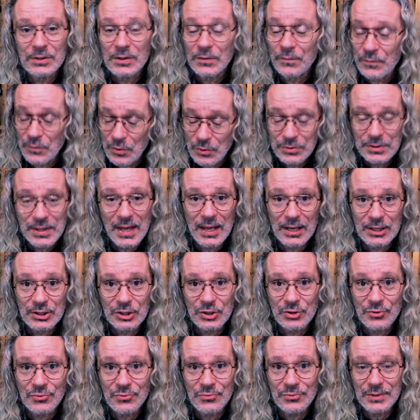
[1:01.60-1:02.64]
there's a few
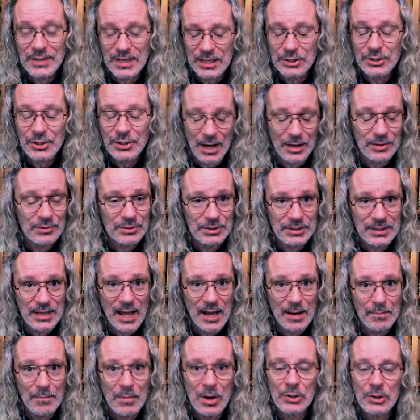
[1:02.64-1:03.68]
things you need to
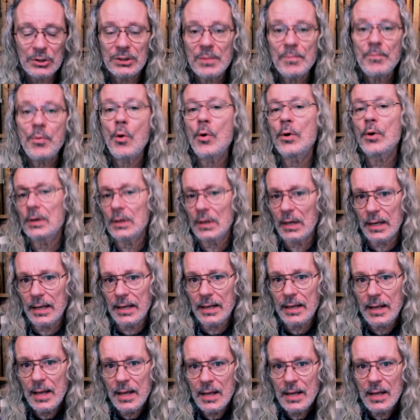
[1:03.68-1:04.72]
understand. Most
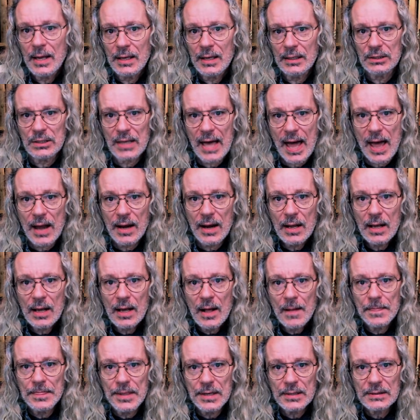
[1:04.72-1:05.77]
importantly, is that
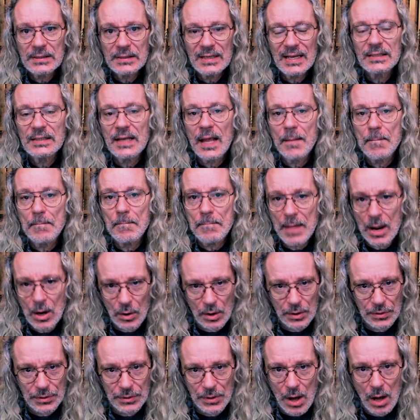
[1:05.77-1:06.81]
this is a
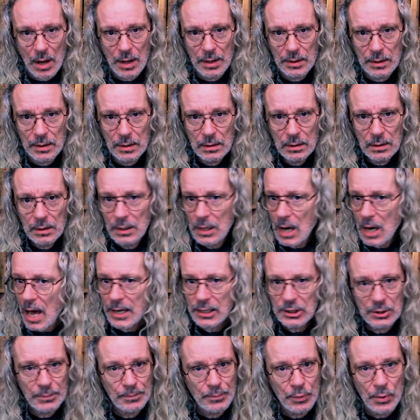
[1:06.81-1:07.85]
marathon,
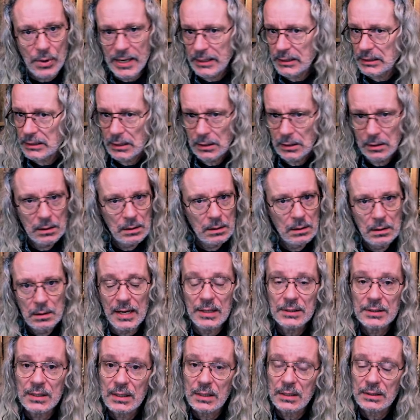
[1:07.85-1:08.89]
not a sprint.
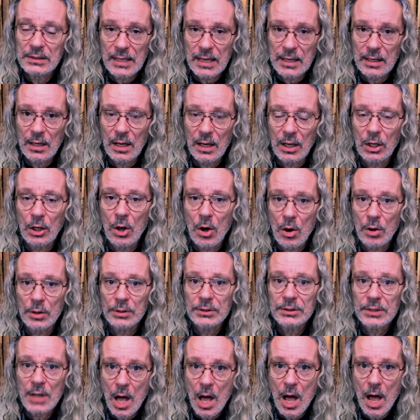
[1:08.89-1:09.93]
And it's going to take a
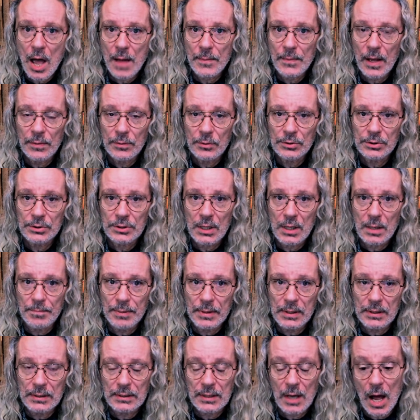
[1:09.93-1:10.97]
long time. And there's going to
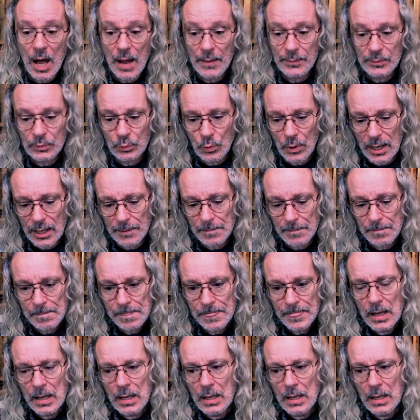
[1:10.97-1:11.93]
be times when